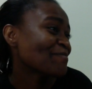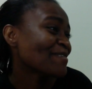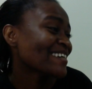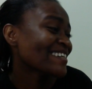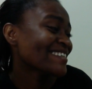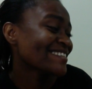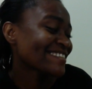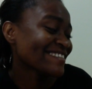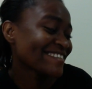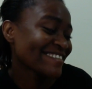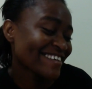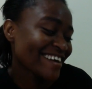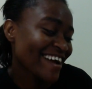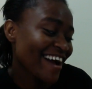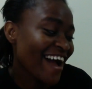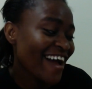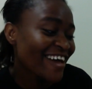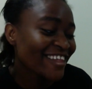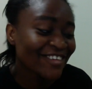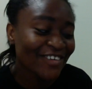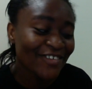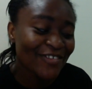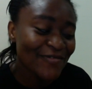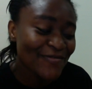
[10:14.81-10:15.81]
Personally,
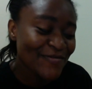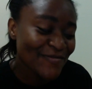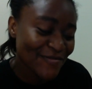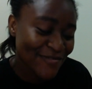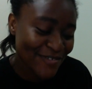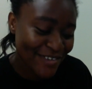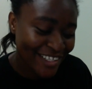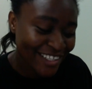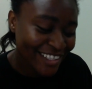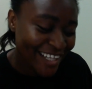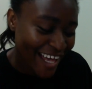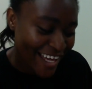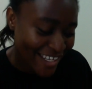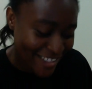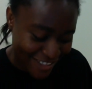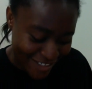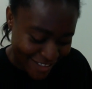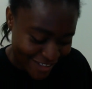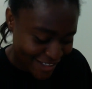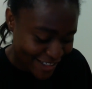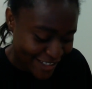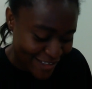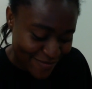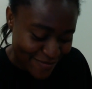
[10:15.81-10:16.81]
I don't feel like
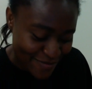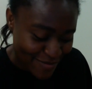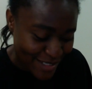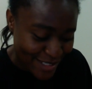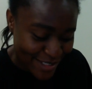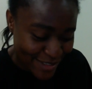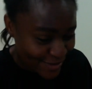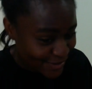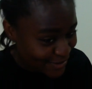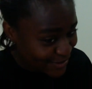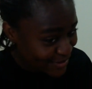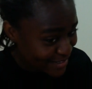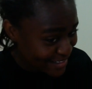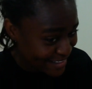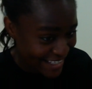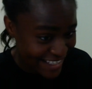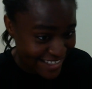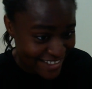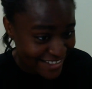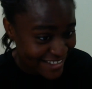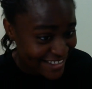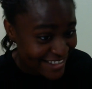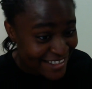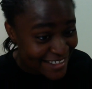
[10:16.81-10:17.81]
she should have been so
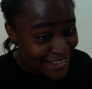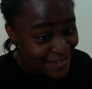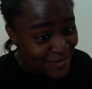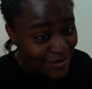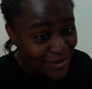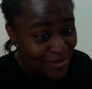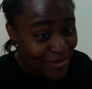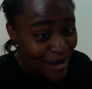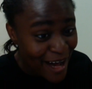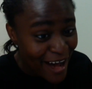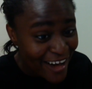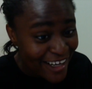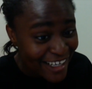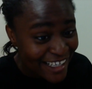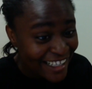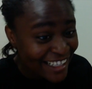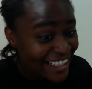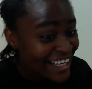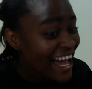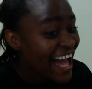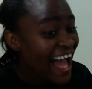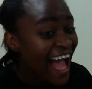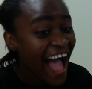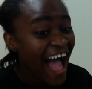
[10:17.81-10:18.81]
sensitive about
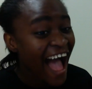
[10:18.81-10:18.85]
it.